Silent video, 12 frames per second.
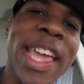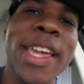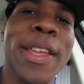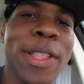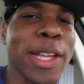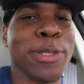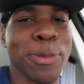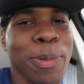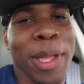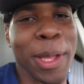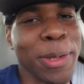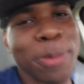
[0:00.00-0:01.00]
Dick. No, I'm just
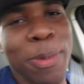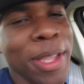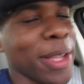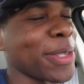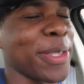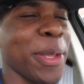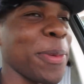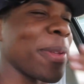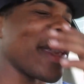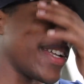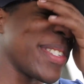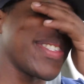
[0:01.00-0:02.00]
playing. That was
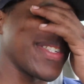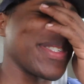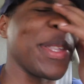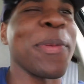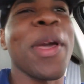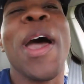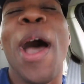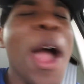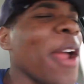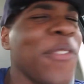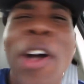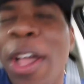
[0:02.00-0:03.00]
stupid. That was so stupid.
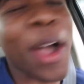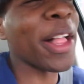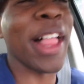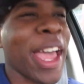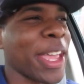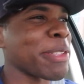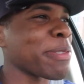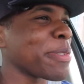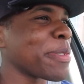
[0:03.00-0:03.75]
All right, fuck all that.